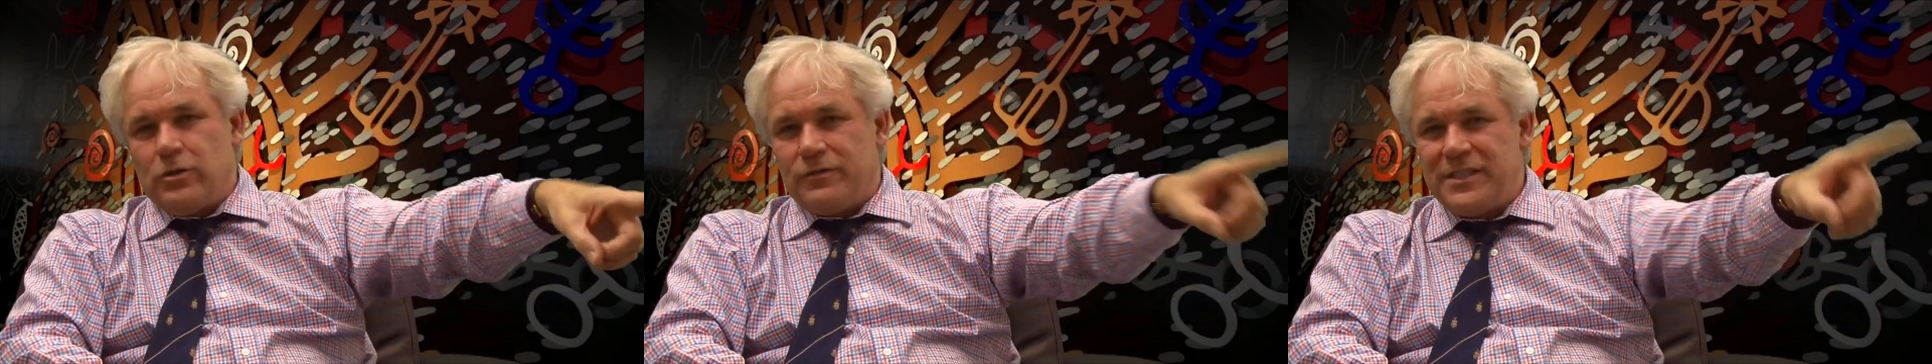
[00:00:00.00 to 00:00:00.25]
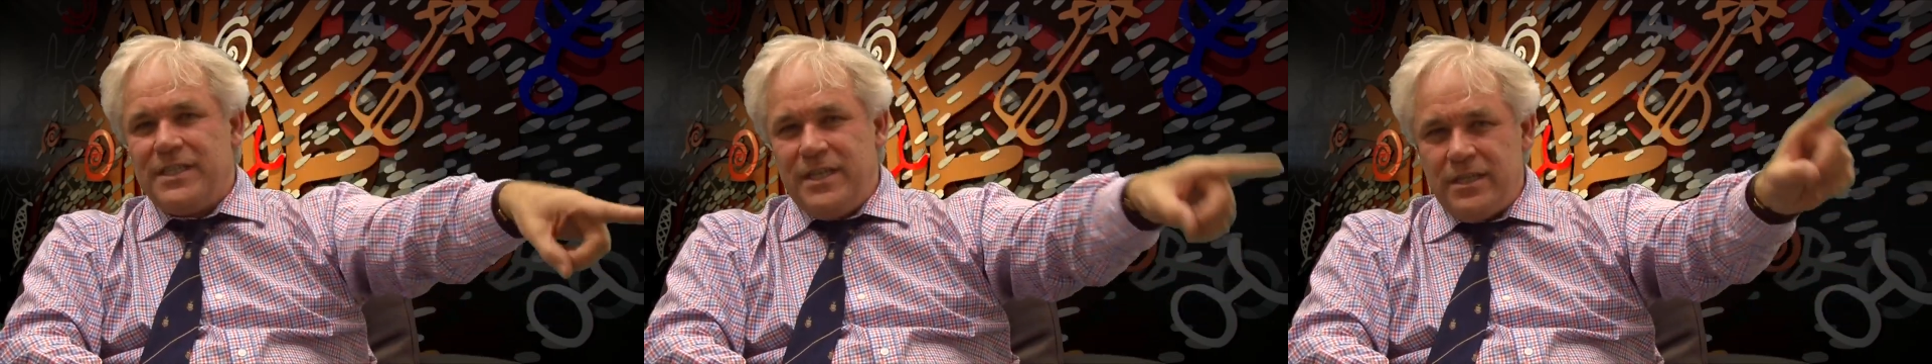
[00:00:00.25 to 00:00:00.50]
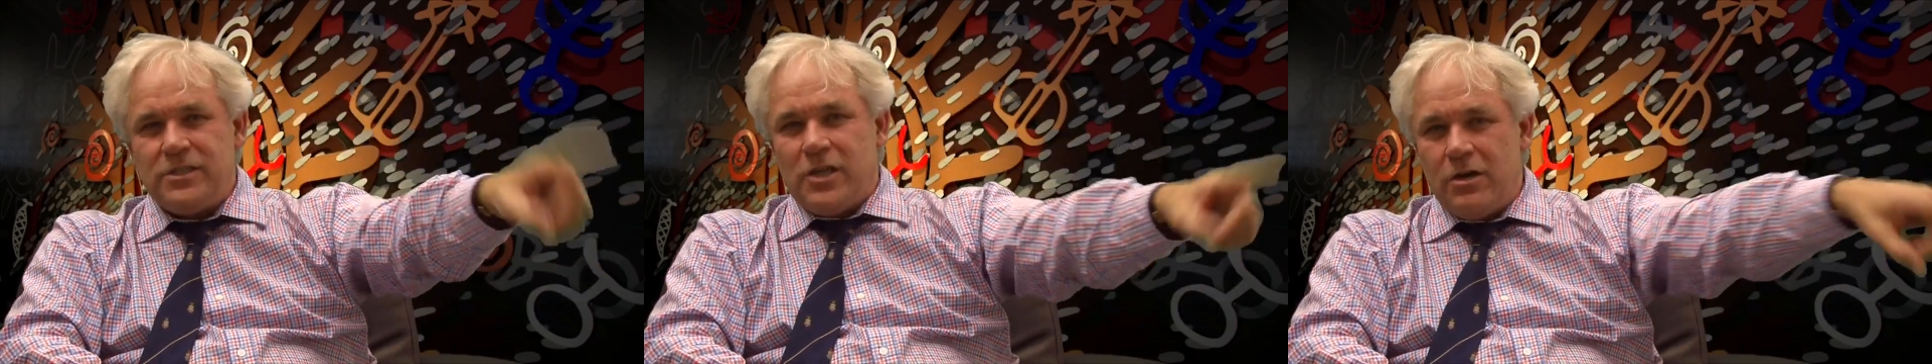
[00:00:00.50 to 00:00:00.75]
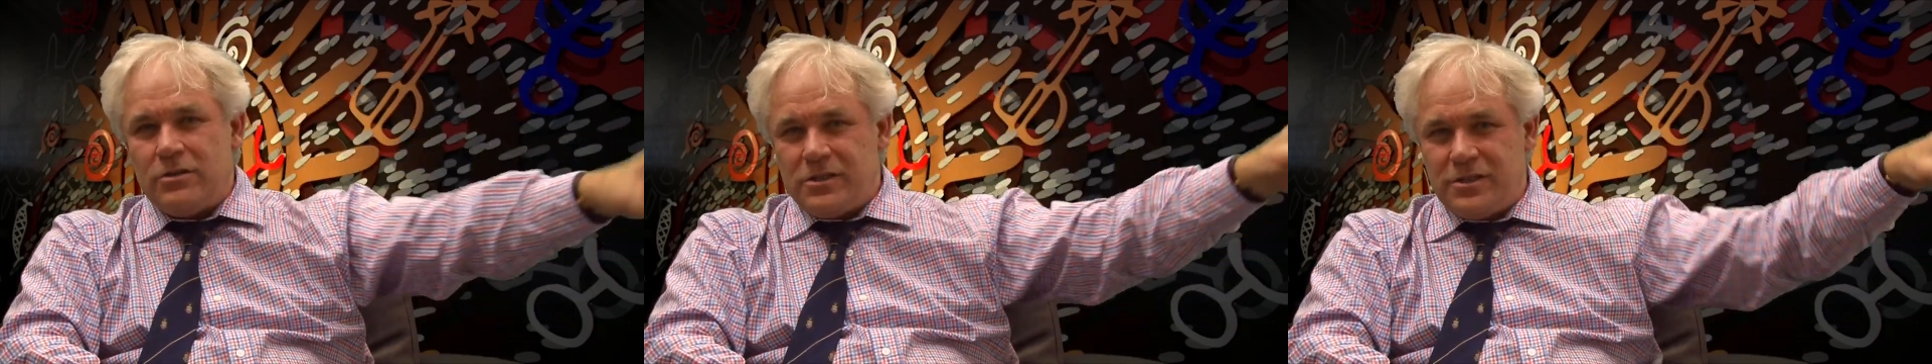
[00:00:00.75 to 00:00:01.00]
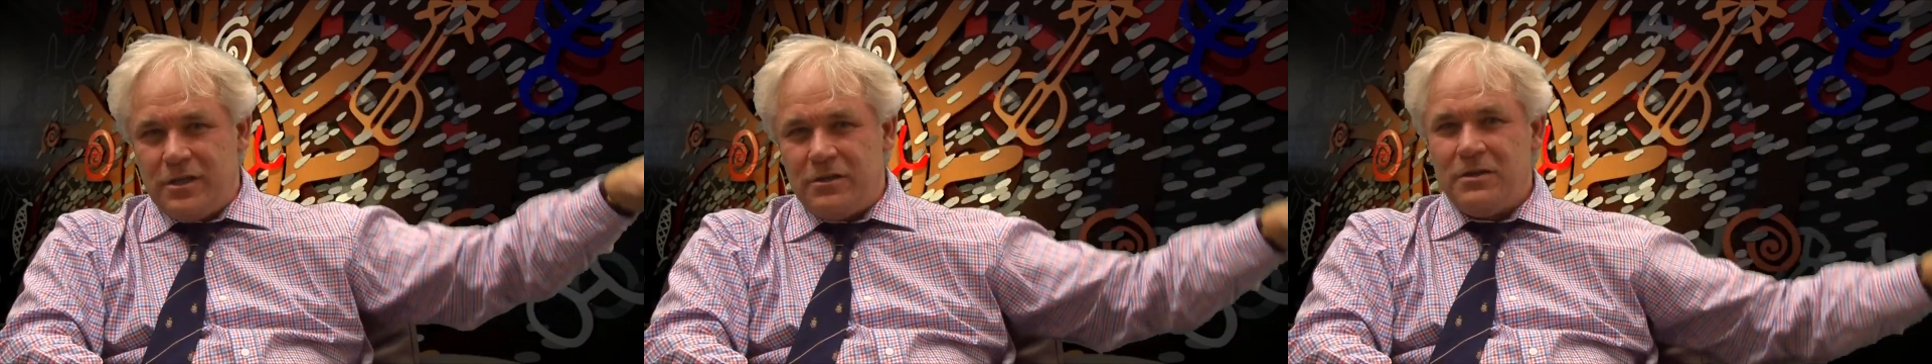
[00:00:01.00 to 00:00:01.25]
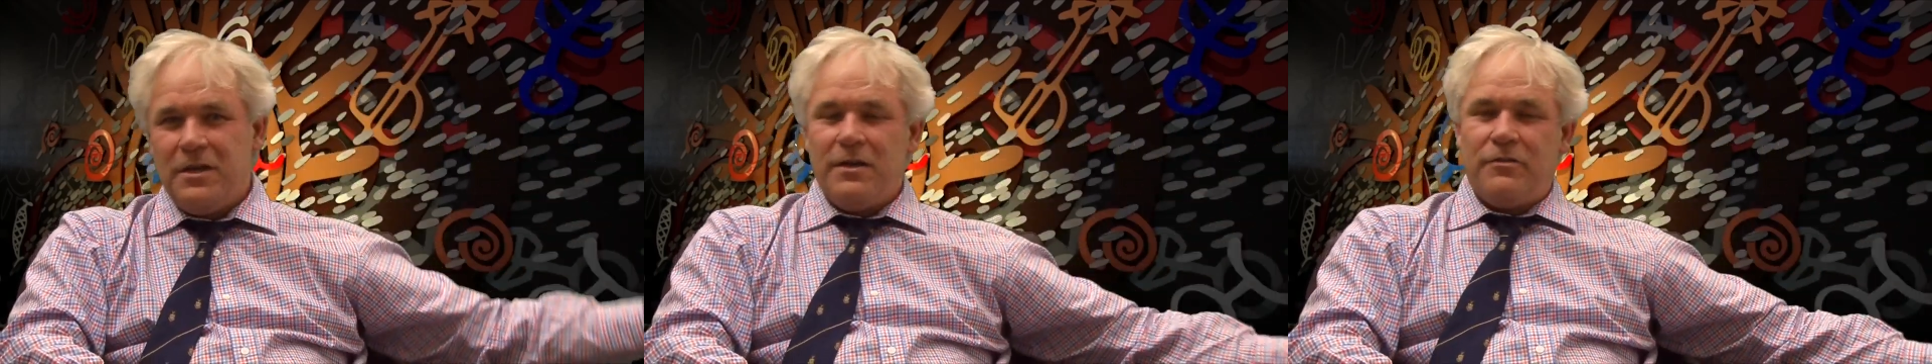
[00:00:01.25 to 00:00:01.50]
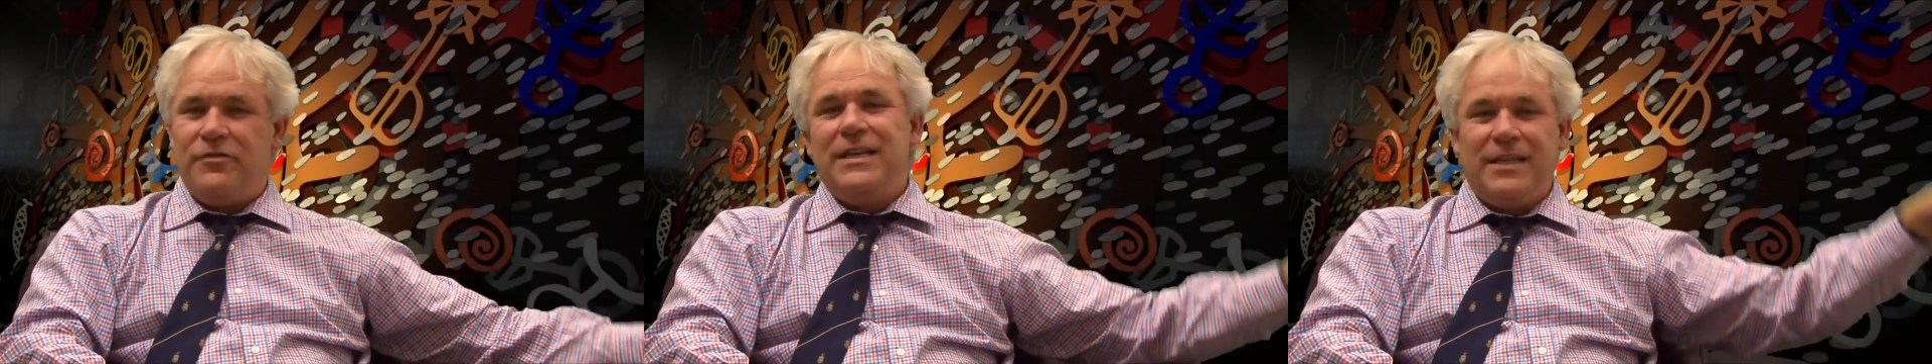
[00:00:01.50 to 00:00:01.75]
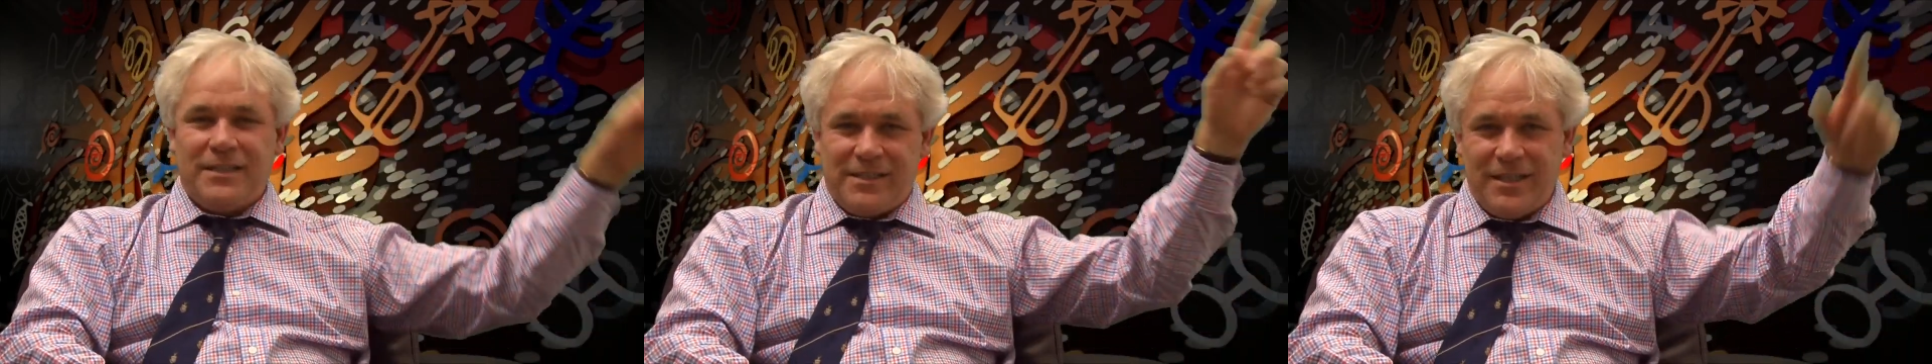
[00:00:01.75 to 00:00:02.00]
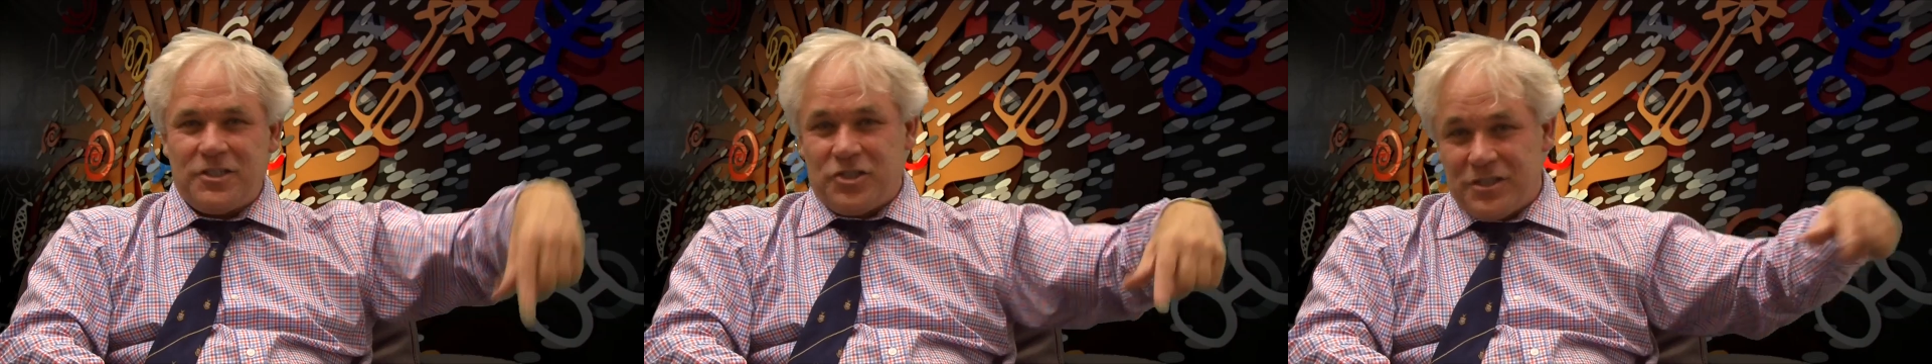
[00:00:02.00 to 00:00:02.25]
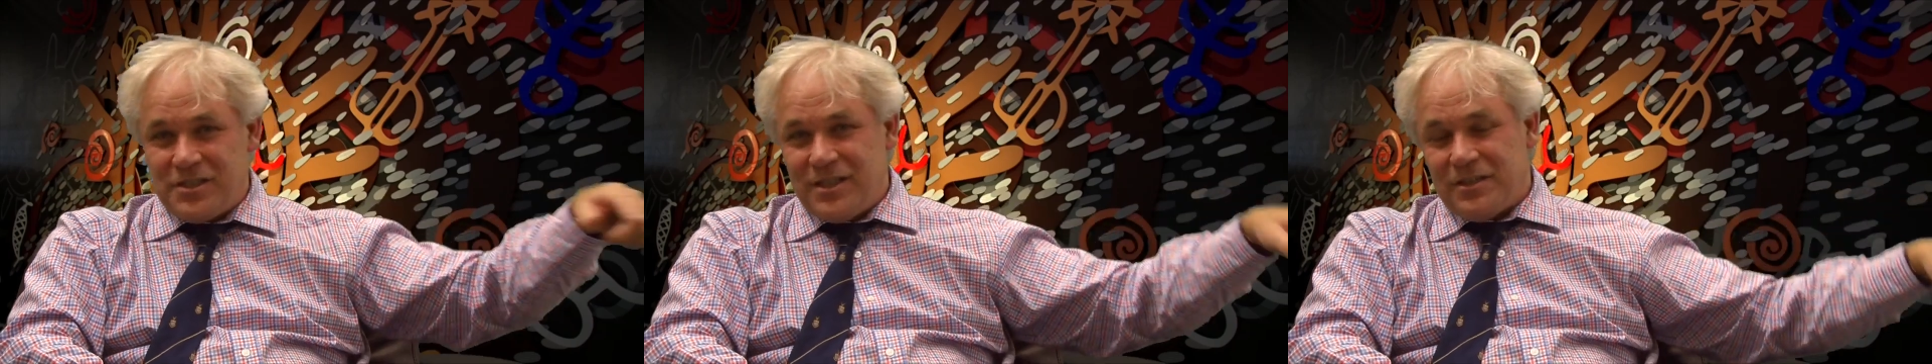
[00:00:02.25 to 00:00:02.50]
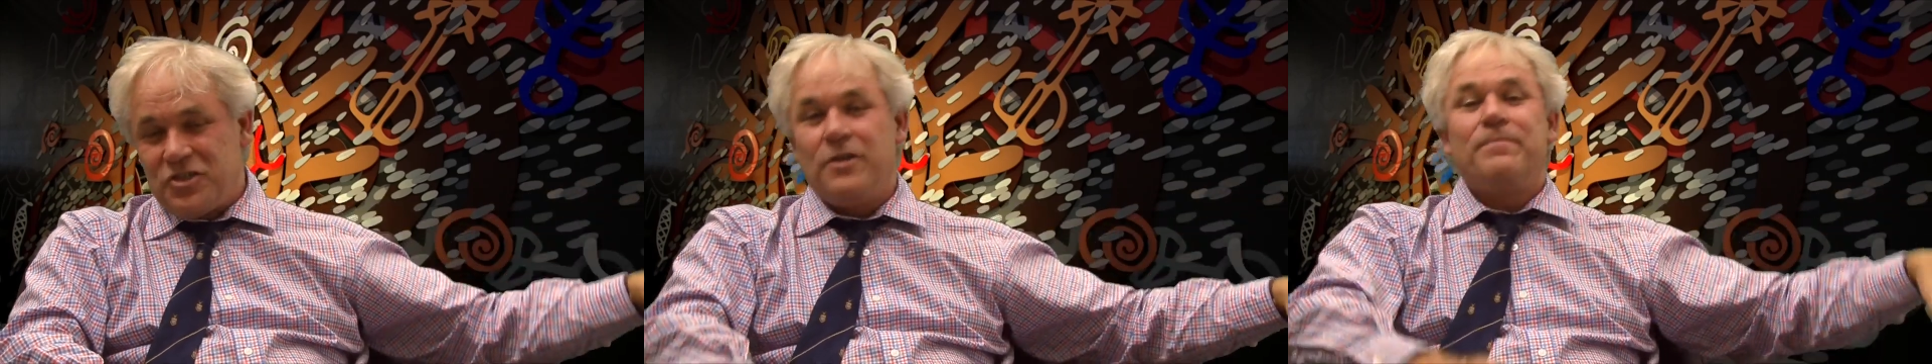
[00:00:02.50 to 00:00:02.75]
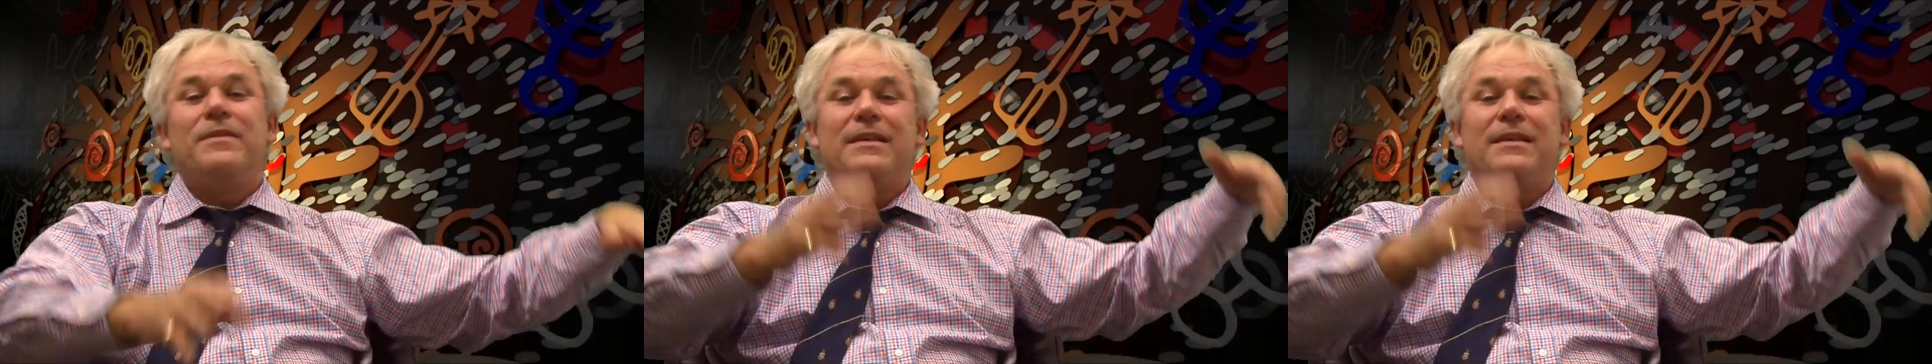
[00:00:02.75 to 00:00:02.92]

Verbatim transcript: of seeing so and so feeling such and such,